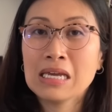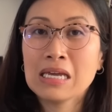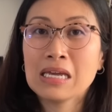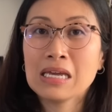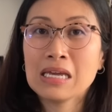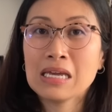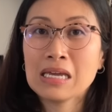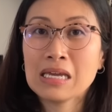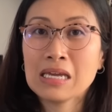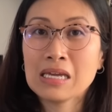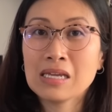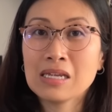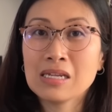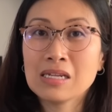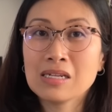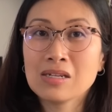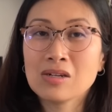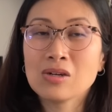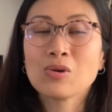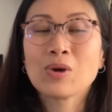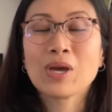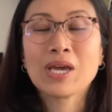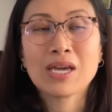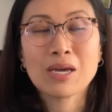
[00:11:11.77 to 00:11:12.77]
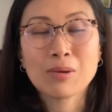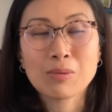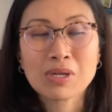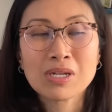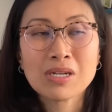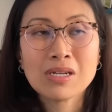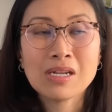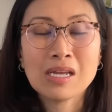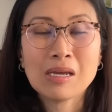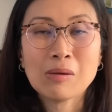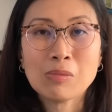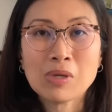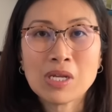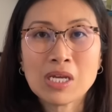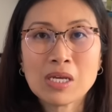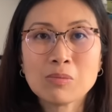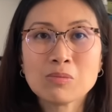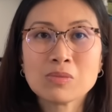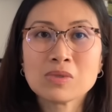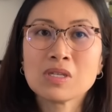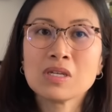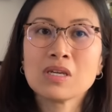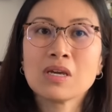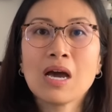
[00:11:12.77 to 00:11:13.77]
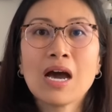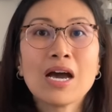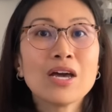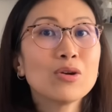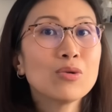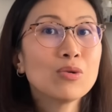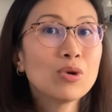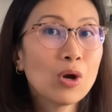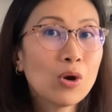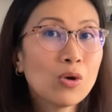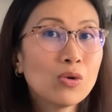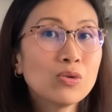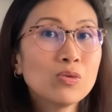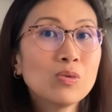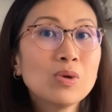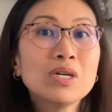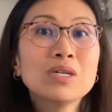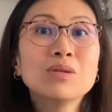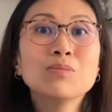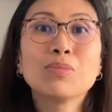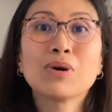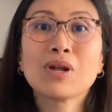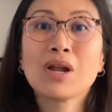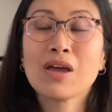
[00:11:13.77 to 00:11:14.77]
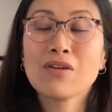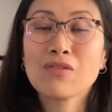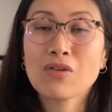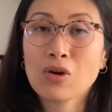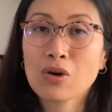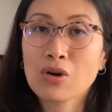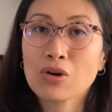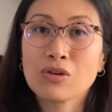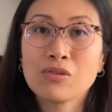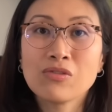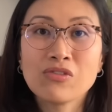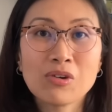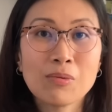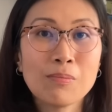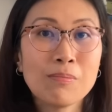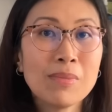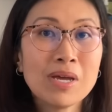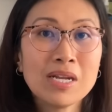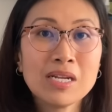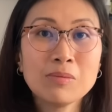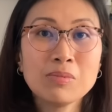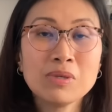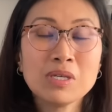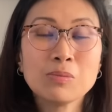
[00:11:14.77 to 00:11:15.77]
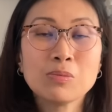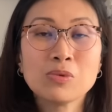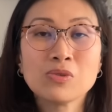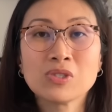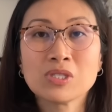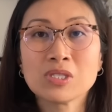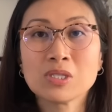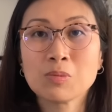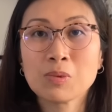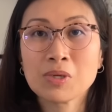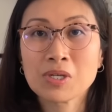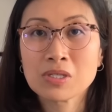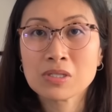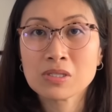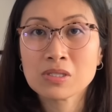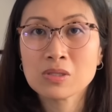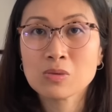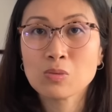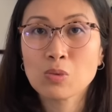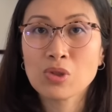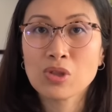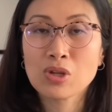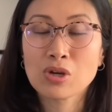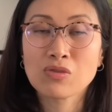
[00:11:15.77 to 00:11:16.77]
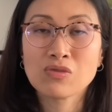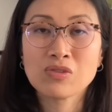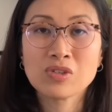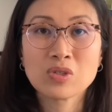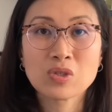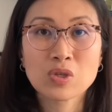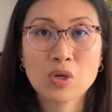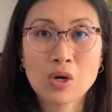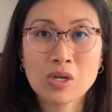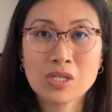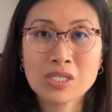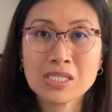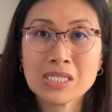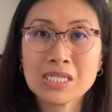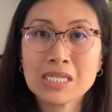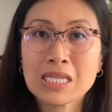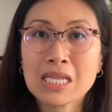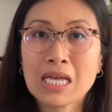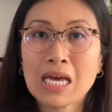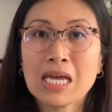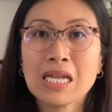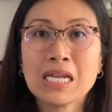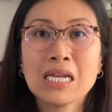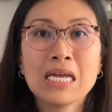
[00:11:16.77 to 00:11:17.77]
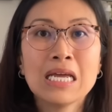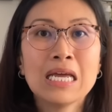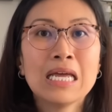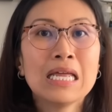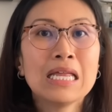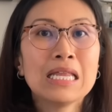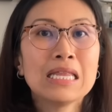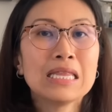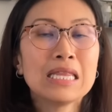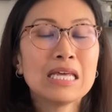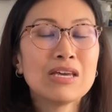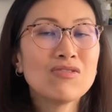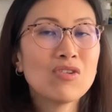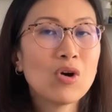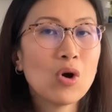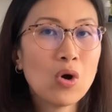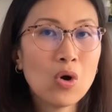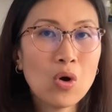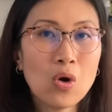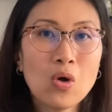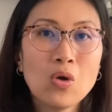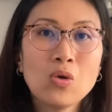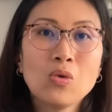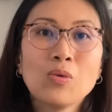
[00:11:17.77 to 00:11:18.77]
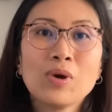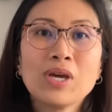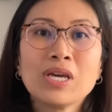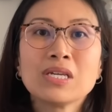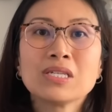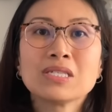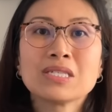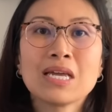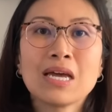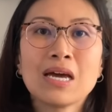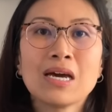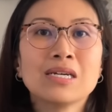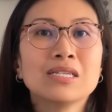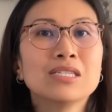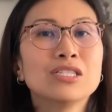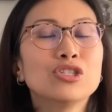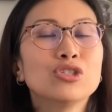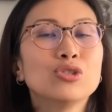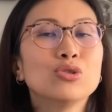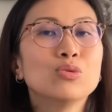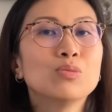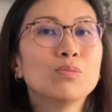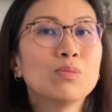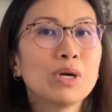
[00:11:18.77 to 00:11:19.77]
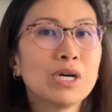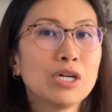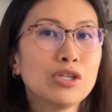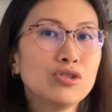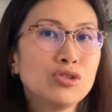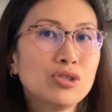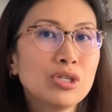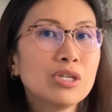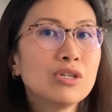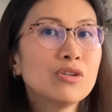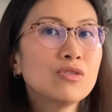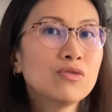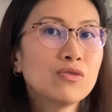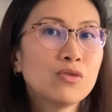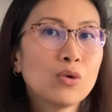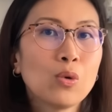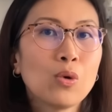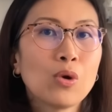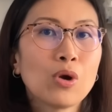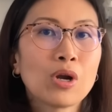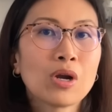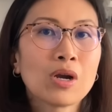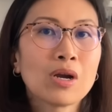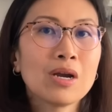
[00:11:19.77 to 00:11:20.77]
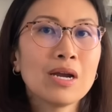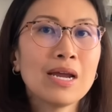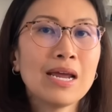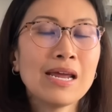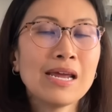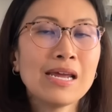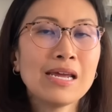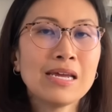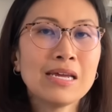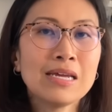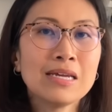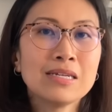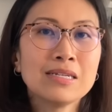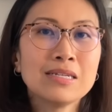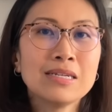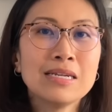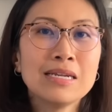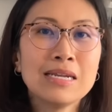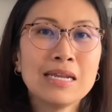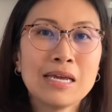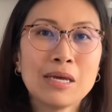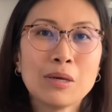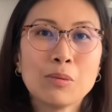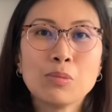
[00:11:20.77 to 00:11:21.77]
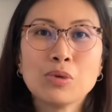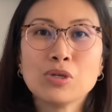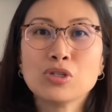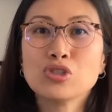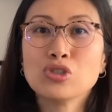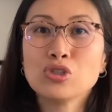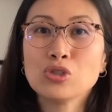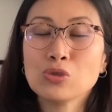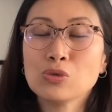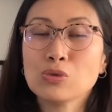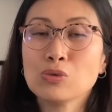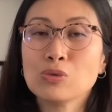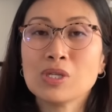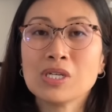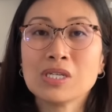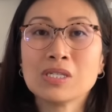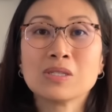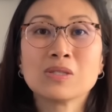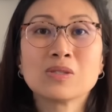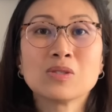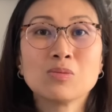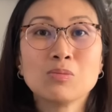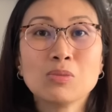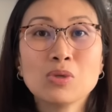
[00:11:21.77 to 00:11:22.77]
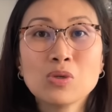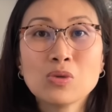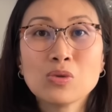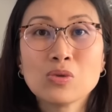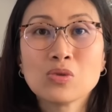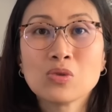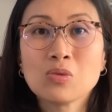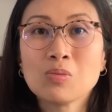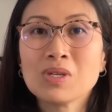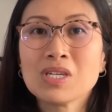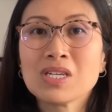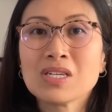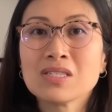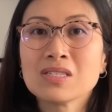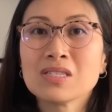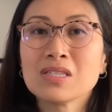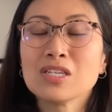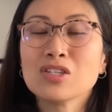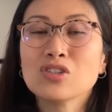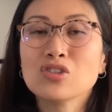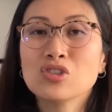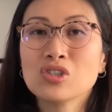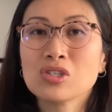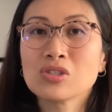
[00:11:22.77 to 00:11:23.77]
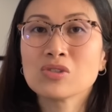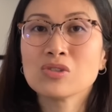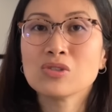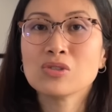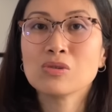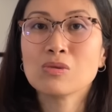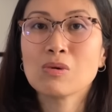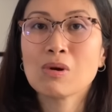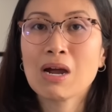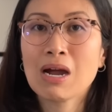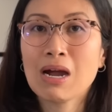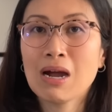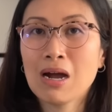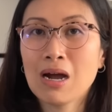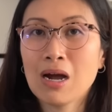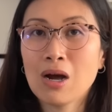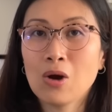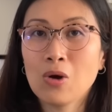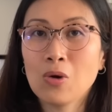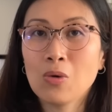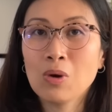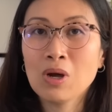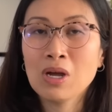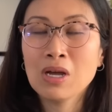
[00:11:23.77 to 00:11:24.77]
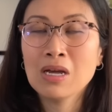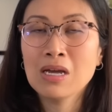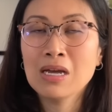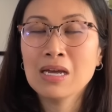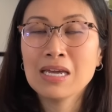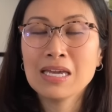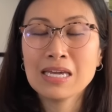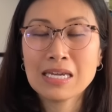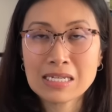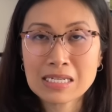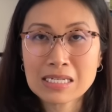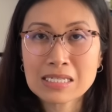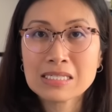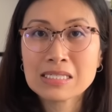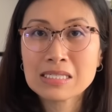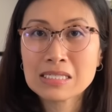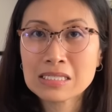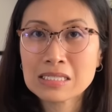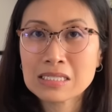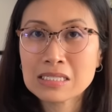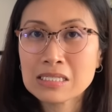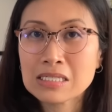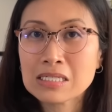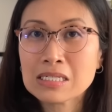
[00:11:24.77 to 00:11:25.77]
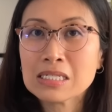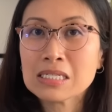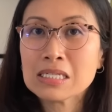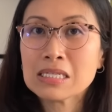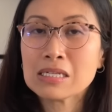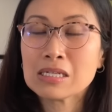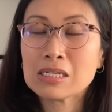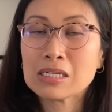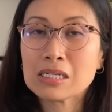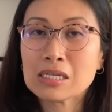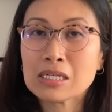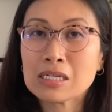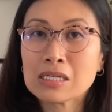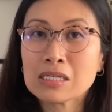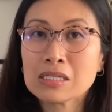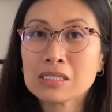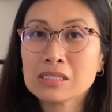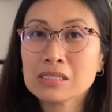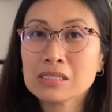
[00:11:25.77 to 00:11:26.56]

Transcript: And okay, I'm going to name names. Like, I don't own one, but I've heard from many people's experiences with their Visconti that they've always had to budget for a nib tune and smooth because they just know how inconsistent the